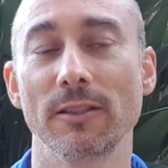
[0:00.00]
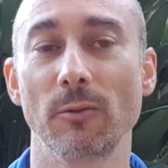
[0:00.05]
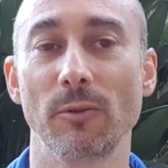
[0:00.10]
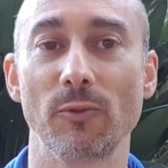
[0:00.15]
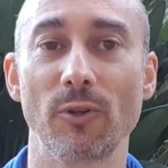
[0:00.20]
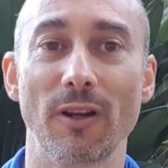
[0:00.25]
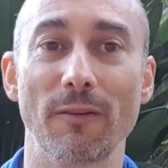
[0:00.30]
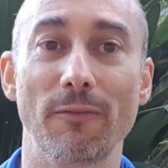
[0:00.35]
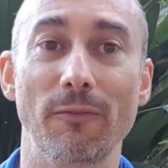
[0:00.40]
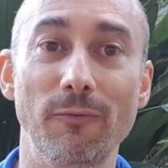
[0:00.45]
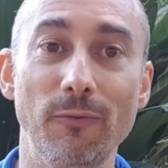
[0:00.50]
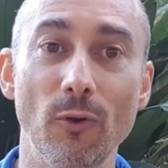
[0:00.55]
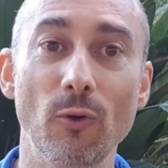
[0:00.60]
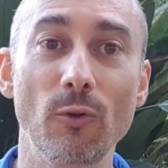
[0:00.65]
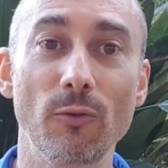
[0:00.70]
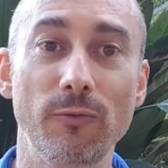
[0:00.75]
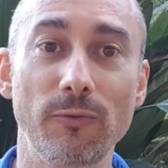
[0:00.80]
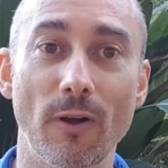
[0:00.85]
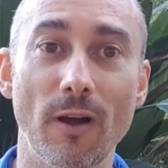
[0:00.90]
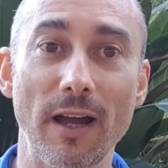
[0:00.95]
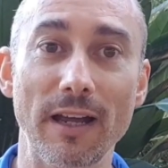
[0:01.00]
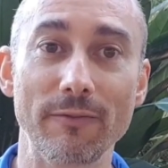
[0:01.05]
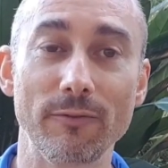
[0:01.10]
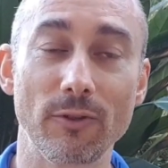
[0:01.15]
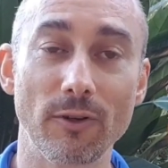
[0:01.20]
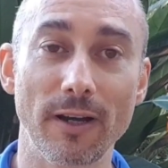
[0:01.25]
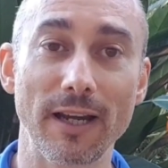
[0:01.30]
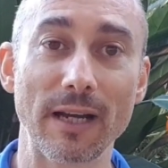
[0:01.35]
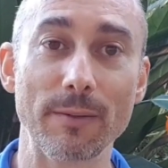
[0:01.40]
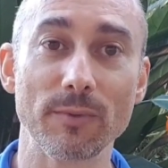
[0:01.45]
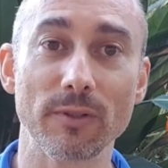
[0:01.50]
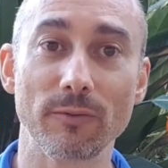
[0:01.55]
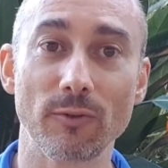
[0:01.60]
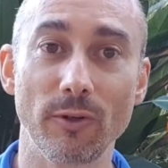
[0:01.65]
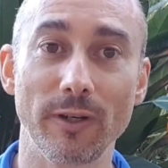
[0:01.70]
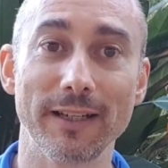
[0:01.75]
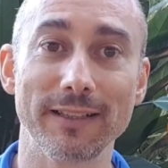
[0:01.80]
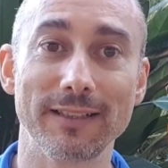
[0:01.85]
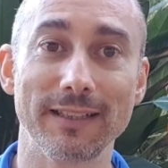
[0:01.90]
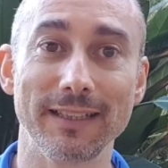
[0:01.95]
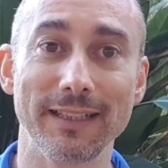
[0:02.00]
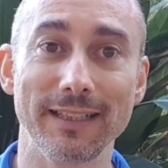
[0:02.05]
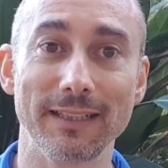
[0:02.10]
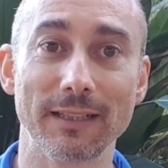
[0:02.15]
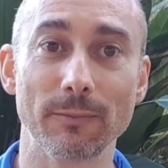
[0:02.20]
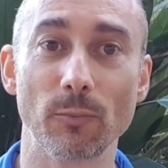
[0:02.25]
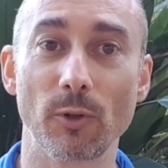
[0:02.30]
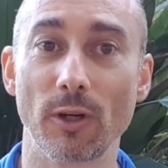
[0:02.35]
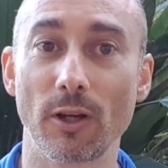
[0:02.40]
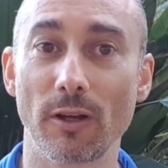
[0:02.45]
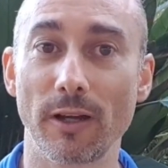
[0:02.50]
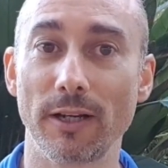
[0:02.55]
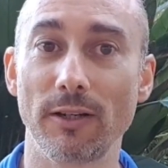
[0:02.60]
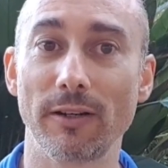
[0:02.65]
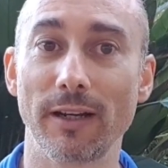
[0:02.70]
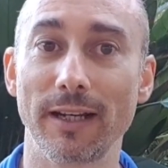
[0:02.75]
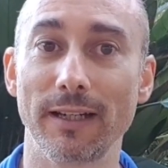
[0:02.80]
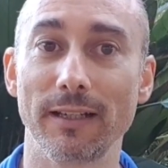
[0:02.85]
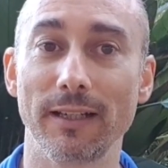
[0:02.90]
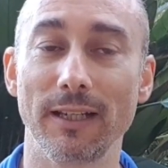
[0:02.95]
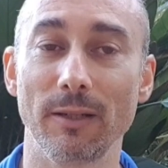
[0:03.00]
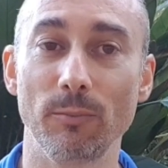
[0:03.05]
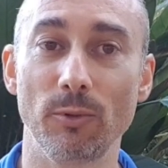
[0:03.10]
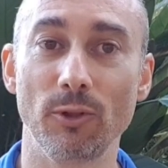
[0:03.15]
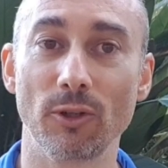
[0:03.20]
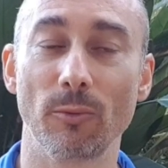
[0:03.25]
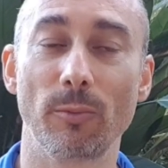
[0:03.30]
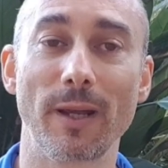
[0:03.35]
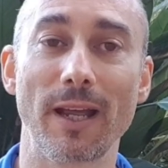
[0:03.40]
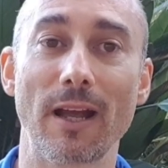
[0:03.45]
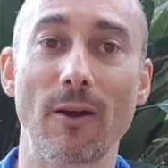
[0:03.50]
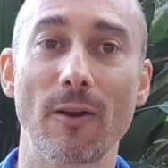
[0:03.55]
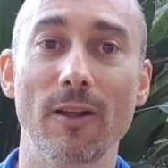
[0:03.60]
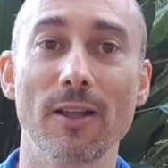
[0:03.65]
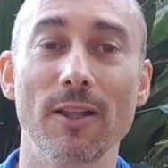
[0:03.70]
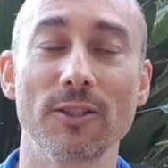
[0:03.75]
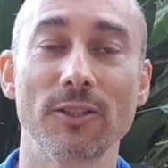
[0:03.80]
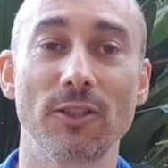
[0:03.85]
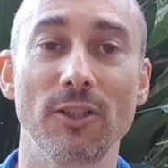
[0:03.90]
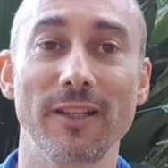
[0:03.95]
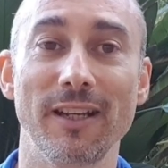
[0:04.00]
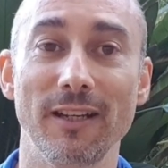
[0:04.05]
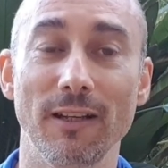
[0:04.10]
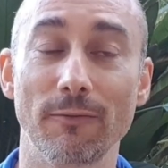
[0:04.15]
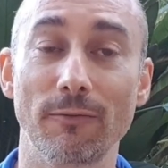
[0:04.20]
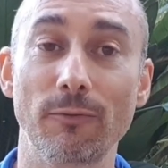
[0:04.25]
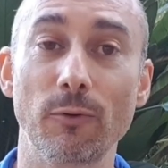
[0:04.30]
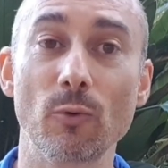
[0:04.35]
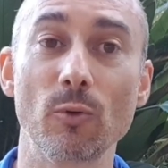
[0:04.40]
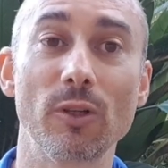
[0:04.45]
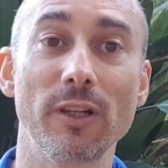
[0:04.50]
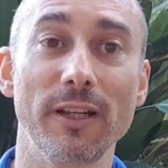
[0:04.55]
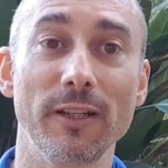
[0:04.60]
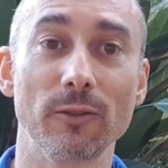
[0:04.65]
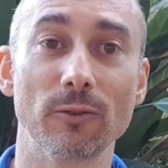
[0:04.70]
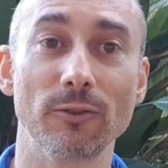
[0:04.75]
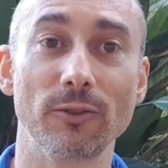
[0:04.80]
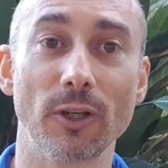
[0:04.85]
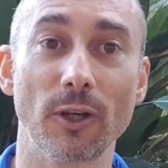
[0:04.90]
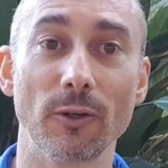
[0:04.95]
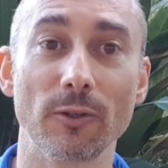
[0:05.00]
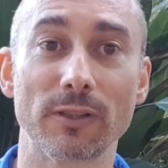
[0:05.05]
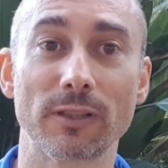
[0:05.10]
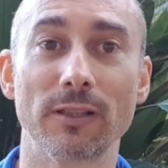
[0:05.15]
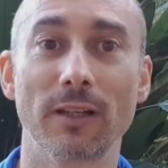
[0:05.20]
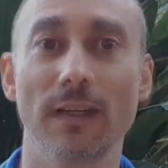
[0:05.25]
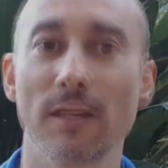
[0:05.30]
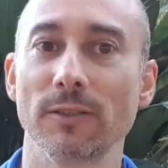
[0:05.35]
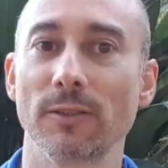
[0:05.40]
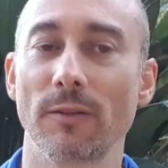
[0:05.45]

We've got a full 5 grams of creatine monohydrate in Pure Power, so you're getting a full clinical dose.